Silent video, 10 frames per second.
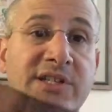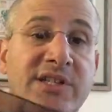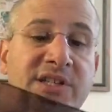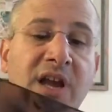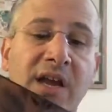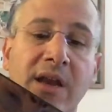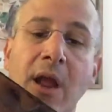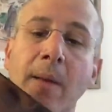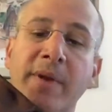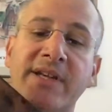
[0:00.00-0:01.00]
designed.
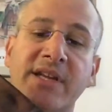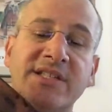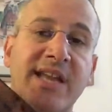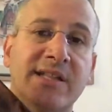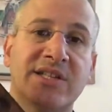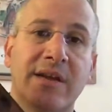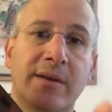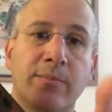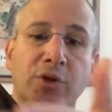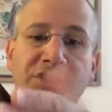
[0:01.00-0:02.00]
But it does take the
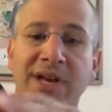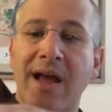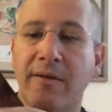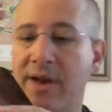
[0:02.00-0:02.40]
sound and push it out.